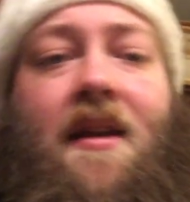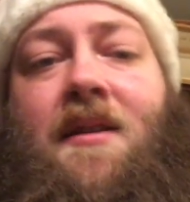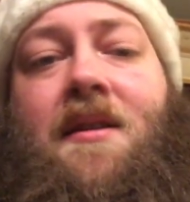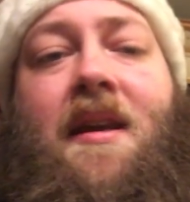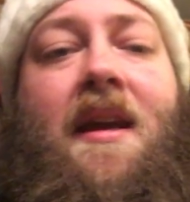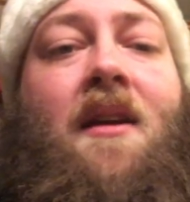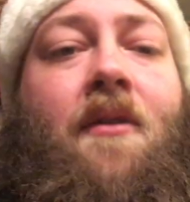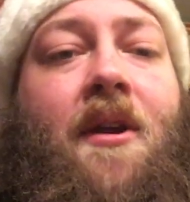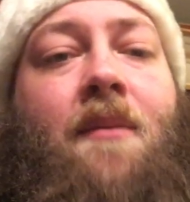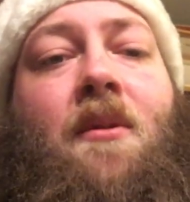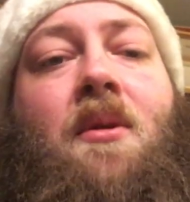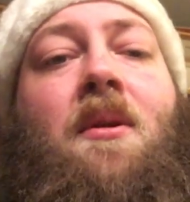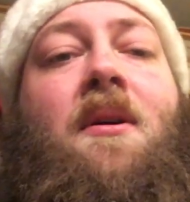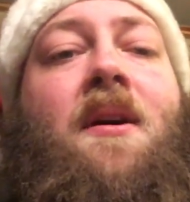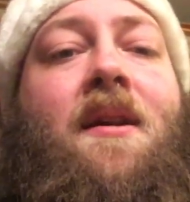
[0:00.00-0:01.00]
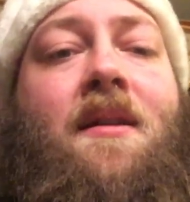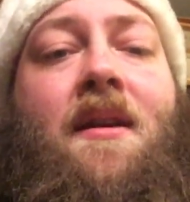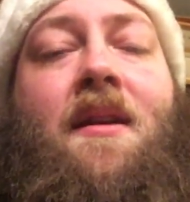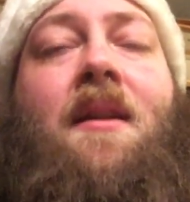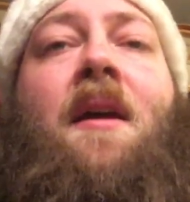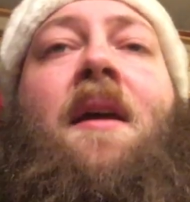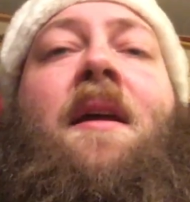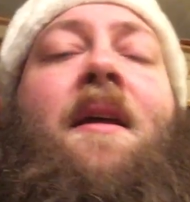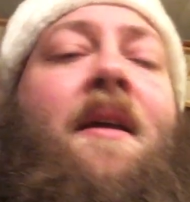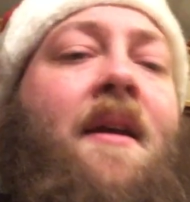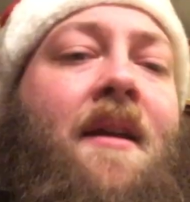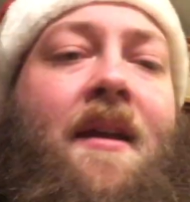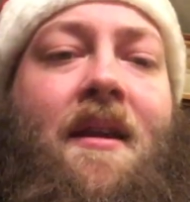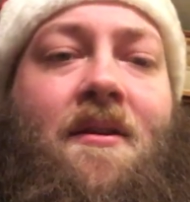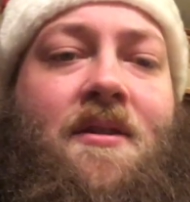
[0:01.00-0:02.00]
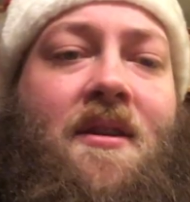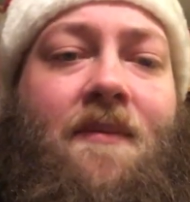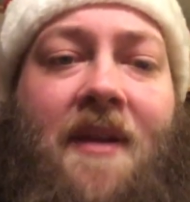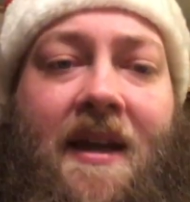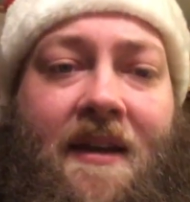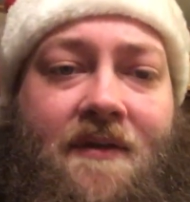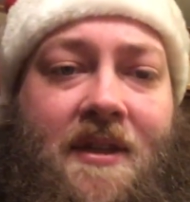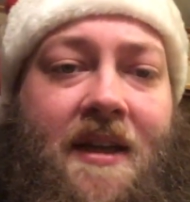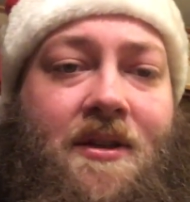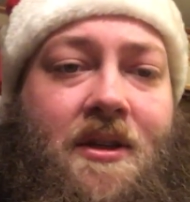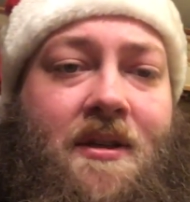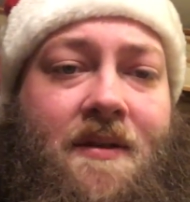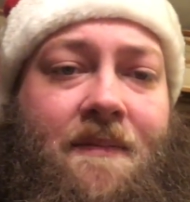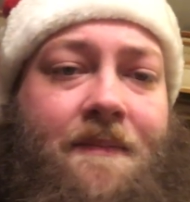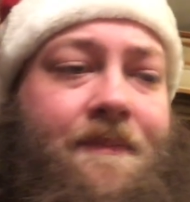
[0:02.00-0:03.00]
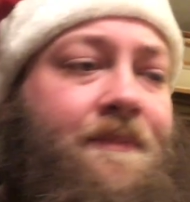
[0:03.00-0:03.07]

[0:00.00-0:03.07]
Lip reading: I just carry them a lot, and sometimes I just